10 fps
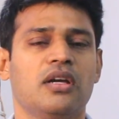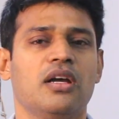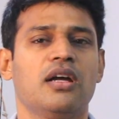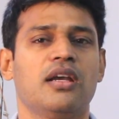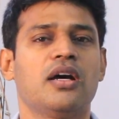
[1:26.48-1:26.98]

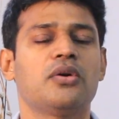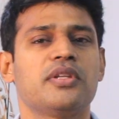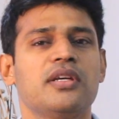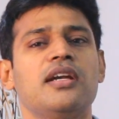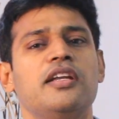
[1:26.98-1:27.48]
Now,
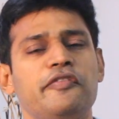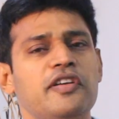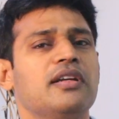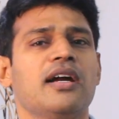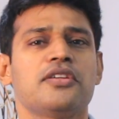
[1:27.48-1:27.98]
there are
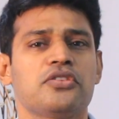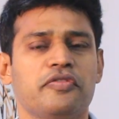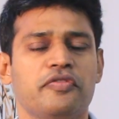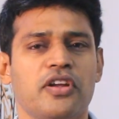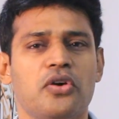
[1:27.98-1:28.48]
different kinds of
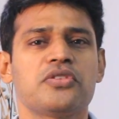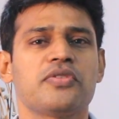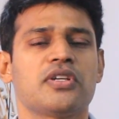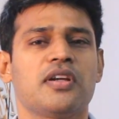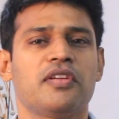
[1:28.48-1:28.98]
crowns
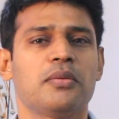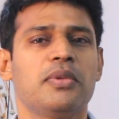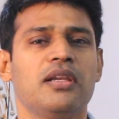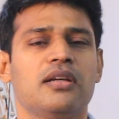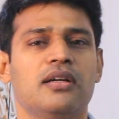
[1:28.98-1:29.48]
which are
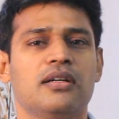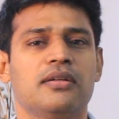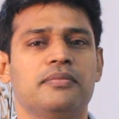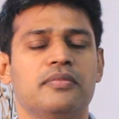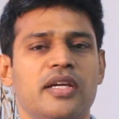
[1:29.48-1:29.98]

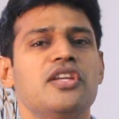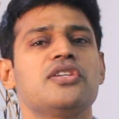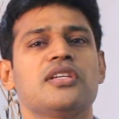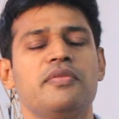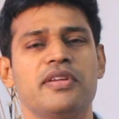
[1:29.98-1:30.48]
available.
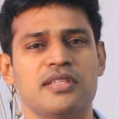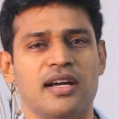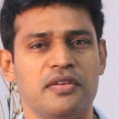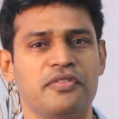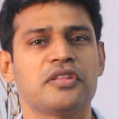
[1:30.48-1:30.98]
Initially, we
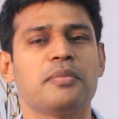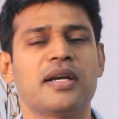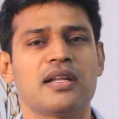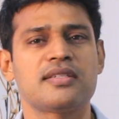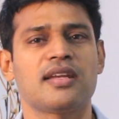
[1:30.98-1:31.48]
started with
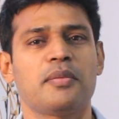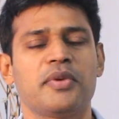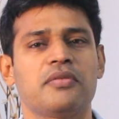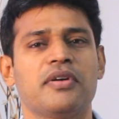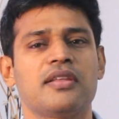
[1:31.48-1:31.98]
metal
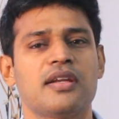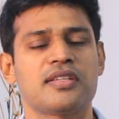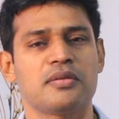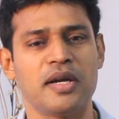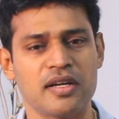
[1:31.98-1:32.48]
ceramic, where there is
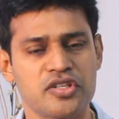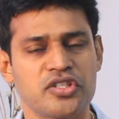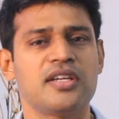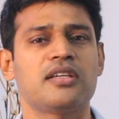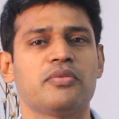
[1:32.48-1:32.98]
a metal
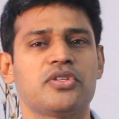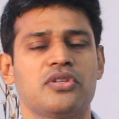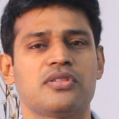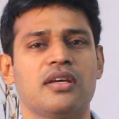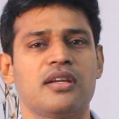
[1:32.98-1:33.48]
sheet which
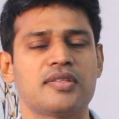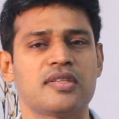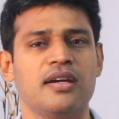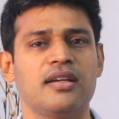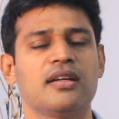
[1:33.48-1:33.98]
is there
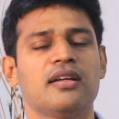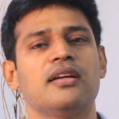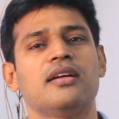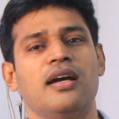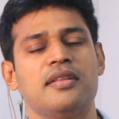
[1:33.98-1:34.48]
inside,
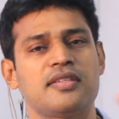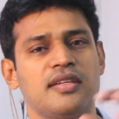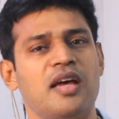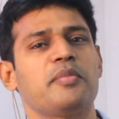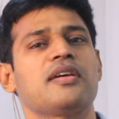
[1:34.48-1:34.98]
and the
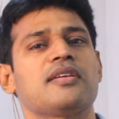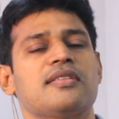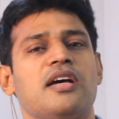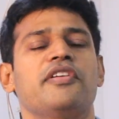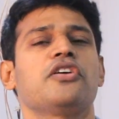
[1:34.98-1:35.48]
ceramic is
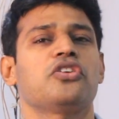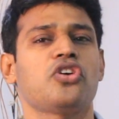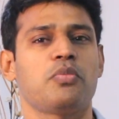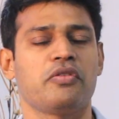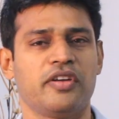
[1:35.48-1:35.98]
covering on
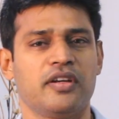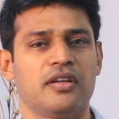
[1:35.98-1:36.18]
top of it.